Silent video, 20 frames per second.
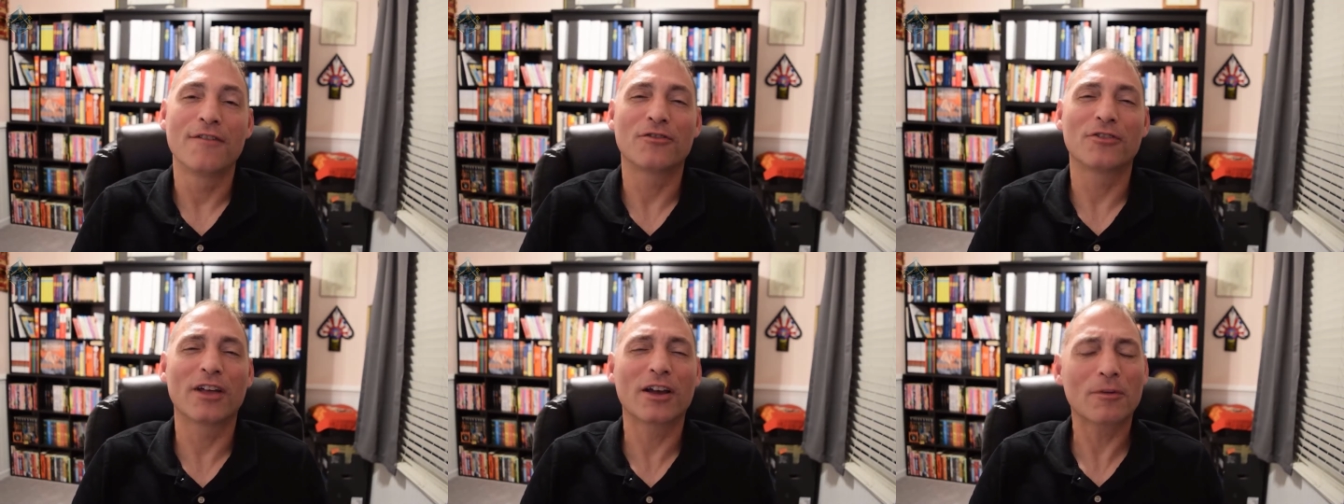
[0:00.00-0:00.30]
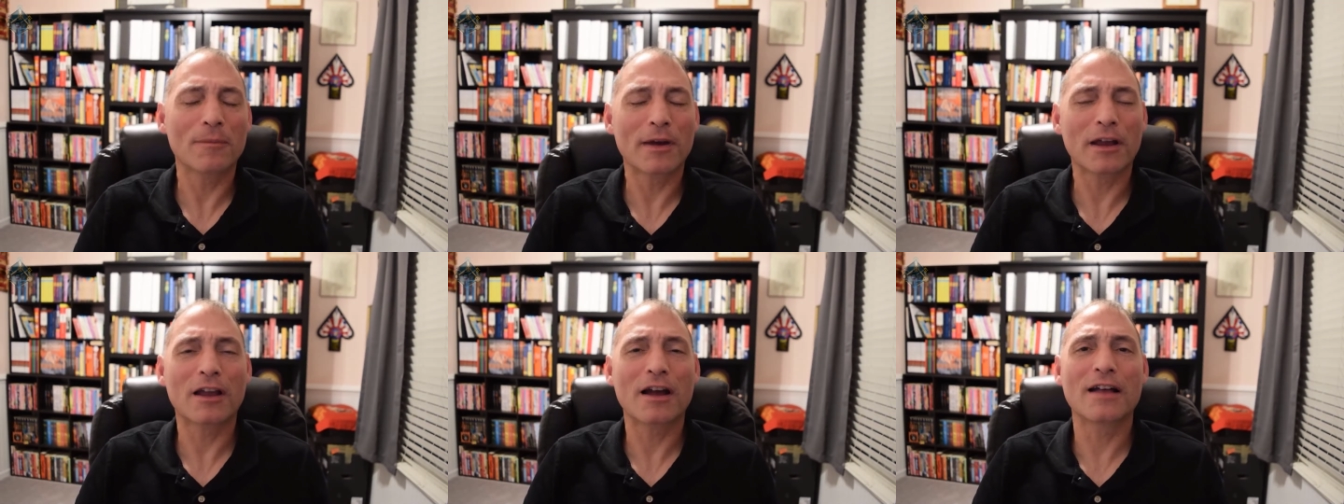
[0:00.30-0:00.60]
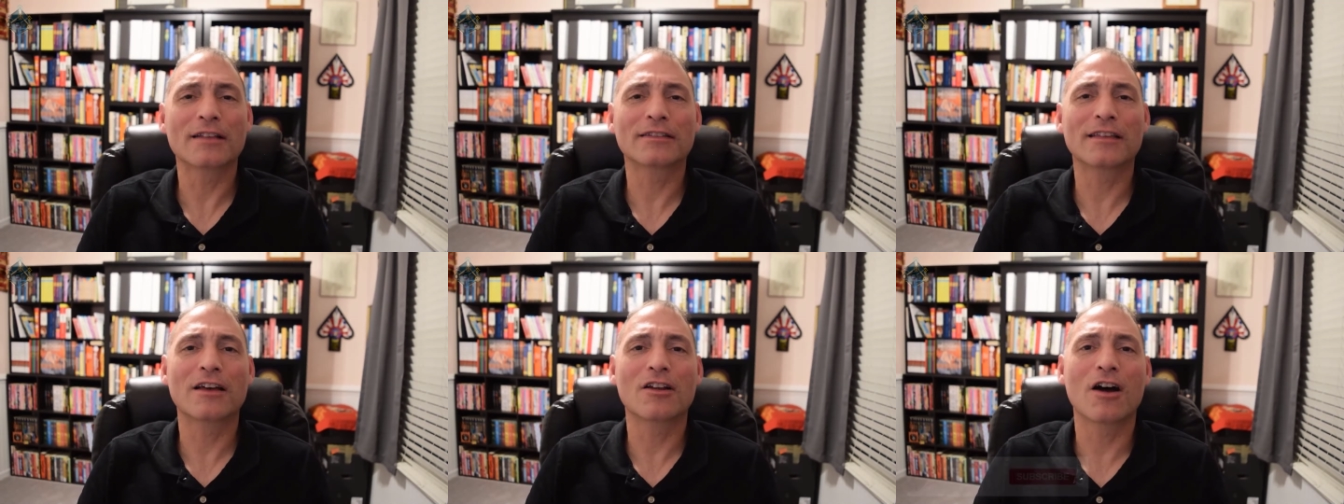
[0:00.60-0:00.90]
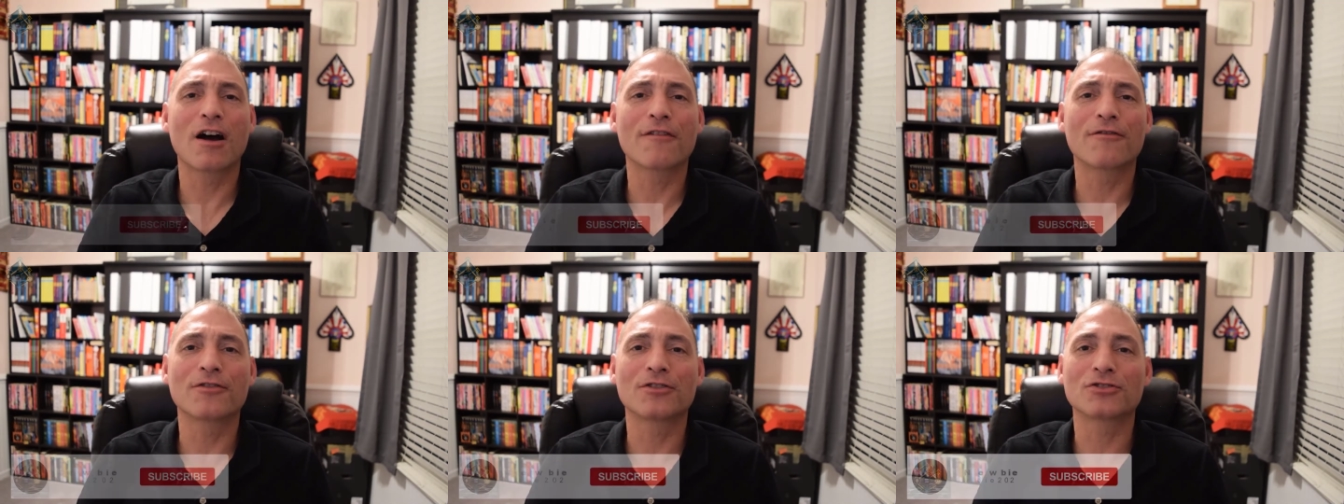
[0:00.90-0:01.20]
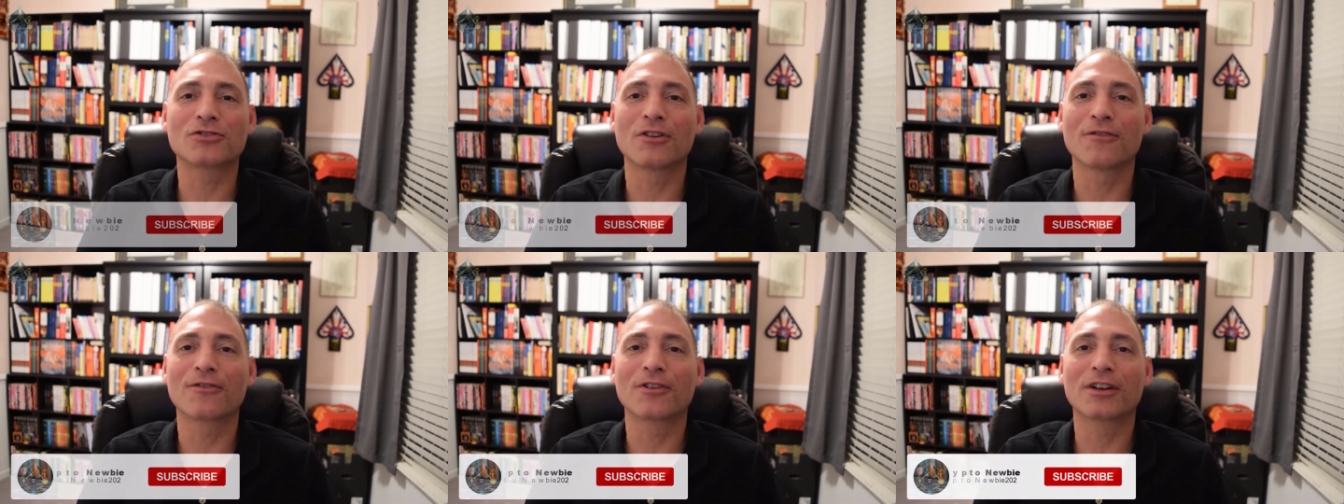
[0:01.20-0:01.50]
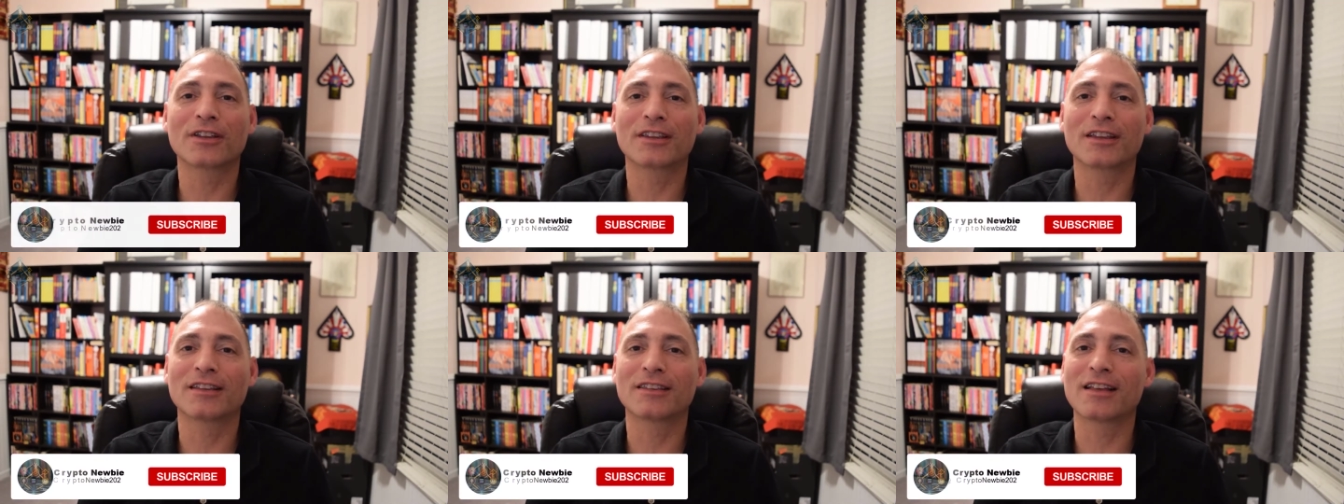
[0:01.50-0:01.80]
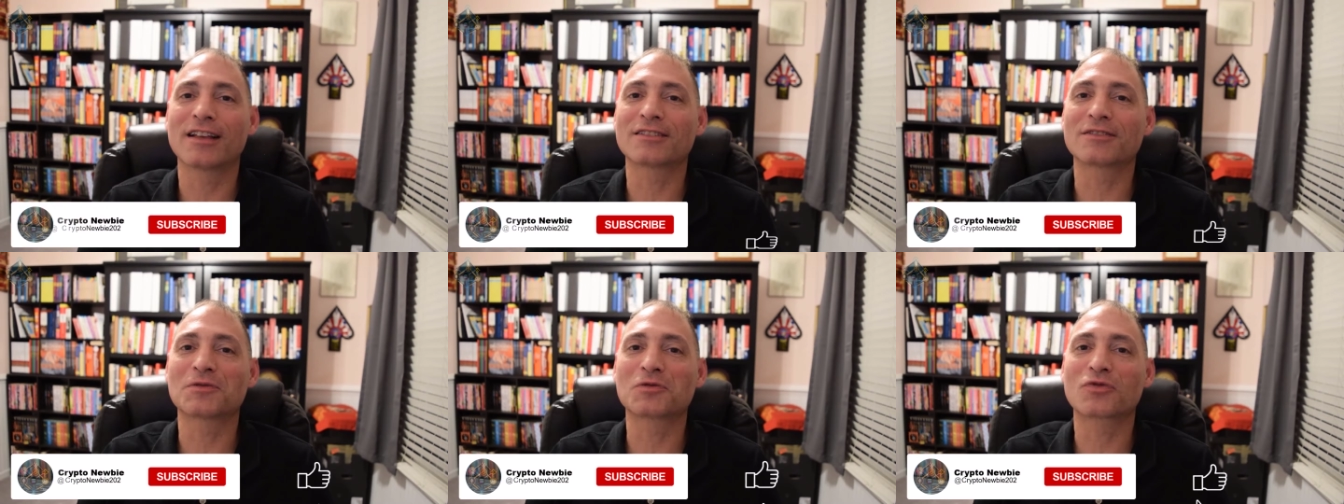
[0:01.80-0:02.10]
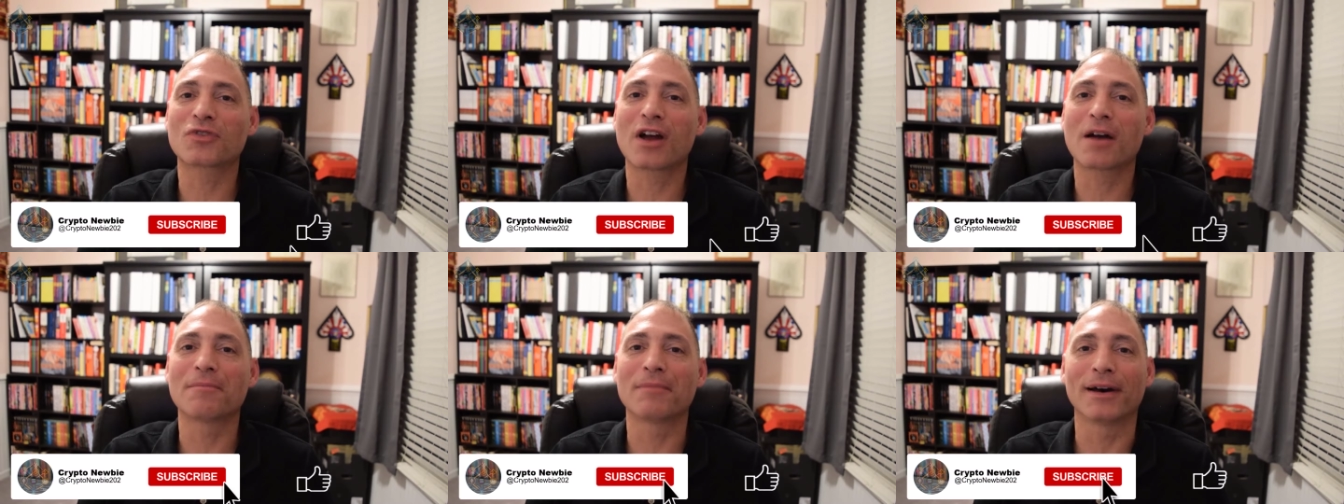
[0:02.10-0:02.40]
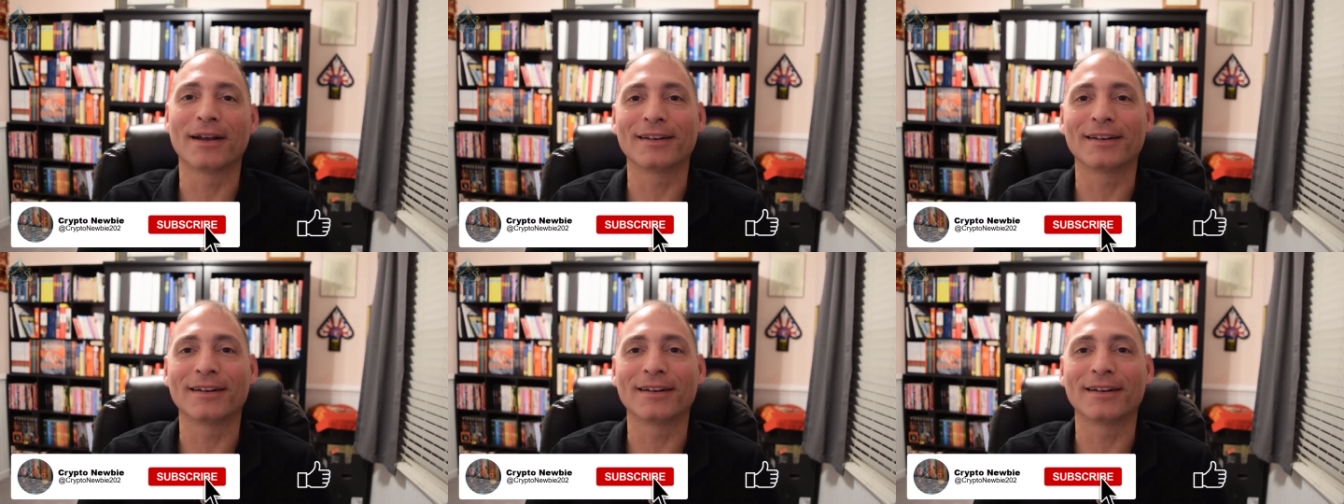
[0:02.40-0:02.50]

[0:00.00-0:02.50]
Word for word: If you like my content offers, don't forget to hit that subscribe